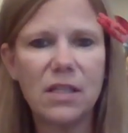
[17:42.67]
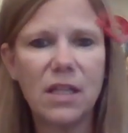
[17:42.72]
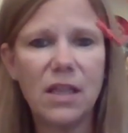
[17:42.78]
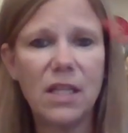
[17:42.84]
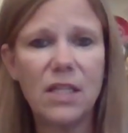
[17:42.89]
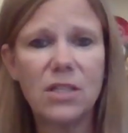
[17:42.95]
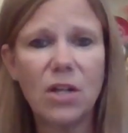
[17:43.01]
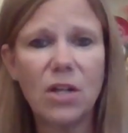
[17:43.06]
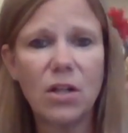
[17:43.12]

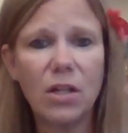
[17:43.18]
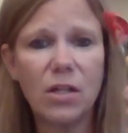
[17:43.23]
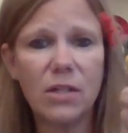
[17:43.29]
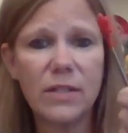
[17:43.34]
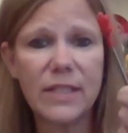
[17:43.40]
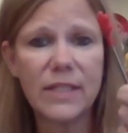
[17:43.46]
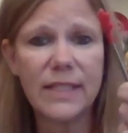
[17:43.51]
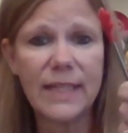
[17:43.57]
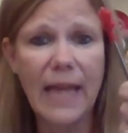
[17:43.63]
These are little
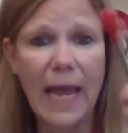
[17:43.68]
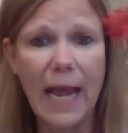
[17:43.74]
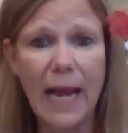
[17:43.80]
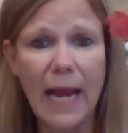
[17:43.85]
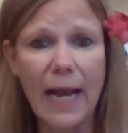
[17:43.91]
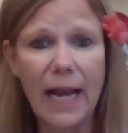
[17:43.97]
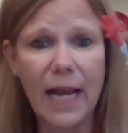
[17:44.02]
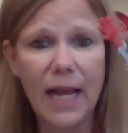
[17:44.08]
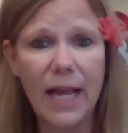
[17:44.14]
snack,
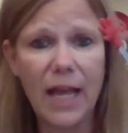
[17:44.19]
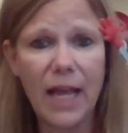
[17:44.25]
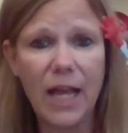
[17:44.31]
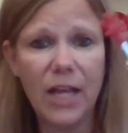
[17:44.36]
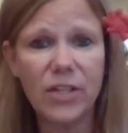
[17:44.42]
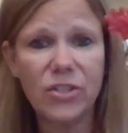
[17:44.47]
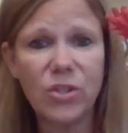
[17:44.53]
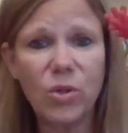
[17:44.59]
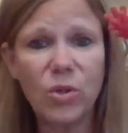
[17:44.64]

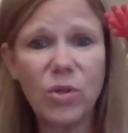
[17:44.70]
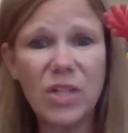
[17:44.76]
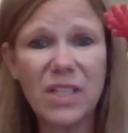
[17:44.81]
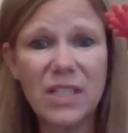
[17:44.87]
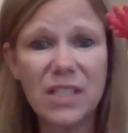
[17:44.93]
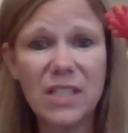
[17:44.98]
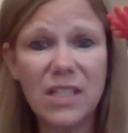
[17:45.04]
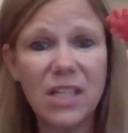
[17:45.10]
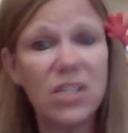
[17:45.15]
so you
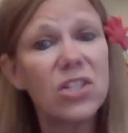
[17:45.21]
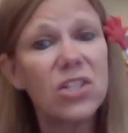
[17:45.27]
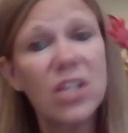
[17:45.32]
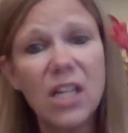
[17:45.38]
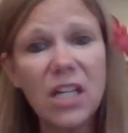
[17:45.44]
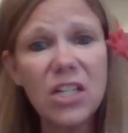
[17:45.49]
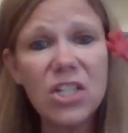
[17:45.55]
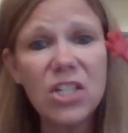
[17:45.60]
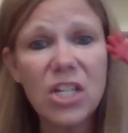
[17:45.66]
could stitch and
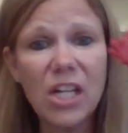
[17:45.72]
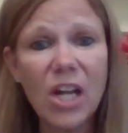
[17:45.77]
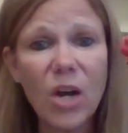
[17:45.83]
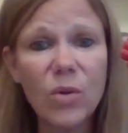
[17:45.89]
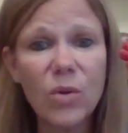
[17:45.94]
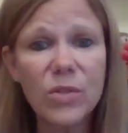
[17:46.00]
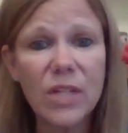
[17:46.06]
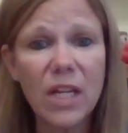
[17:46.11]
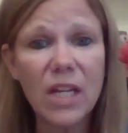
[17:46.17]
eat
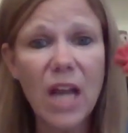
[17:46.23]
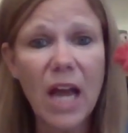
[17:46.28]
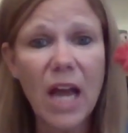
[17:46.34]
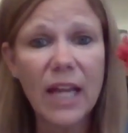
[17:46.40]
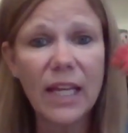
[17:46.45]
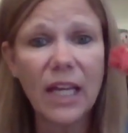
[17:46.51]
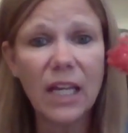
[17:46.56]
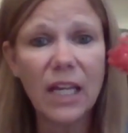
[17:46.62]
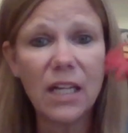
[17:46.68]
Cheetos and
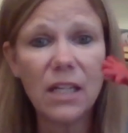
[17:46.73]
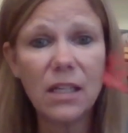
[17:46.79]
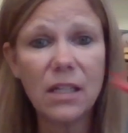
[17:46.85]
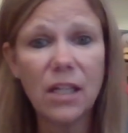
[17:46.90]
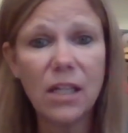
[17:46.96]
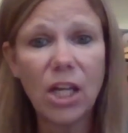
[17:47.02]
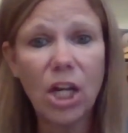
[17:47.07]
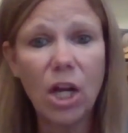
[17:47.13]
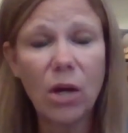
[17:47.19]
not get,
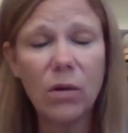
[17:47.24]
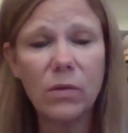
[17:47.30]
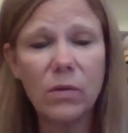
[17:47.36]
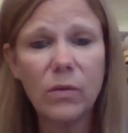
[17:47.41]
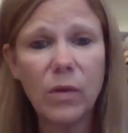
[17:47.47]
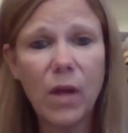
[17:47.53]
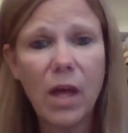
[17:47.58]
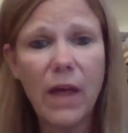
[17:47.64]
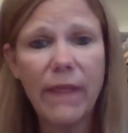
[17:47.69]
you know,
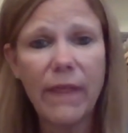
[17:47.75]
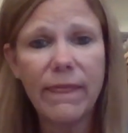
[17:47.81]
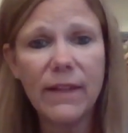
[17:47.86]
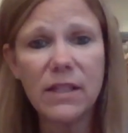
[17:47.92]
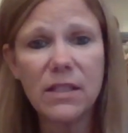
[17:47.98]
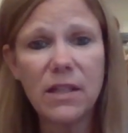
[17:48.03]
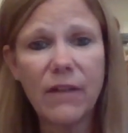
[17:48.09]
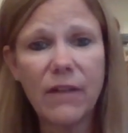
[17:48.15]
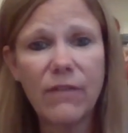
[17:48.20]
the
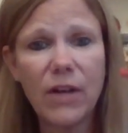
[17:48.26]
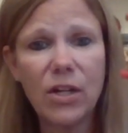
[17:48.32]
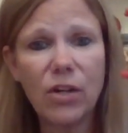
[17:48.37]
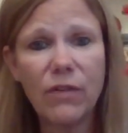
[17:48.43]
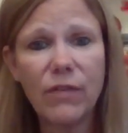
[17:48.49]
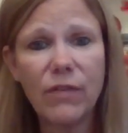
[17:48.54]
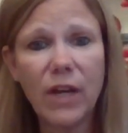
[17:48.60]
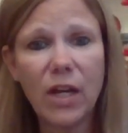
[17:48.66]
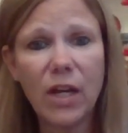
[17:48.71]
stuff on
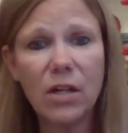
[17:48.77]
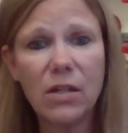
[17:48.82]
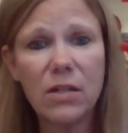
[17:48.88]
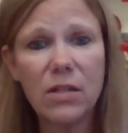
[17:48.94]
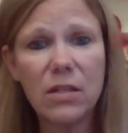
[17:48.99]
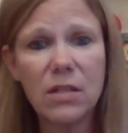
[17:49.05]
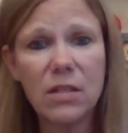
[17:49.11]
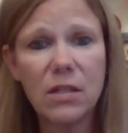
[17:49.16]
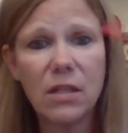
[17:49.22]
your
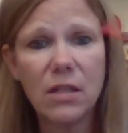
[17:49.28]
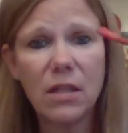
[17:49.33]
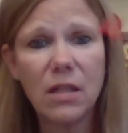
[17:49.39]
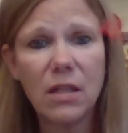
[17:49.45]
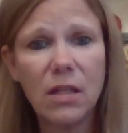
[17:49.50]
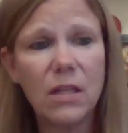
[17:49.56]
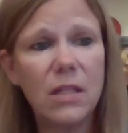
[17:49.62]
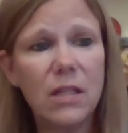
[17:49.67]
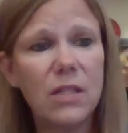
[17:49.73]
fingers.
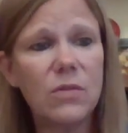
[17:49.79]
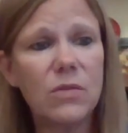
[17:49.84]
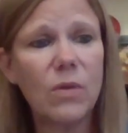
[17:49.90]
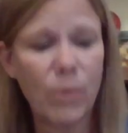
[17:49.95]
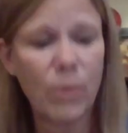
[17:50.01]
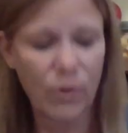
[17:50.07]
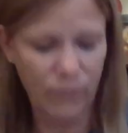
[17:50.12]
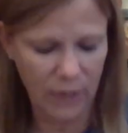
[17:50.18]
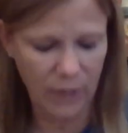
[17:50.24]
These were
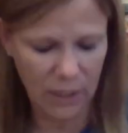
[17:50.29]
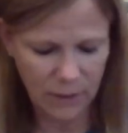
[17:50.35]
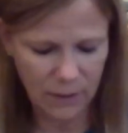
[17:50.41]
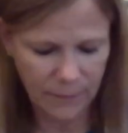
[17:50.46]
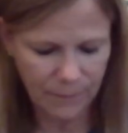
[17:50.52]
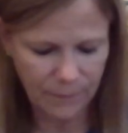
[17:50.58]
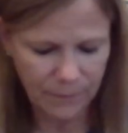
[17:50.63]
perfect.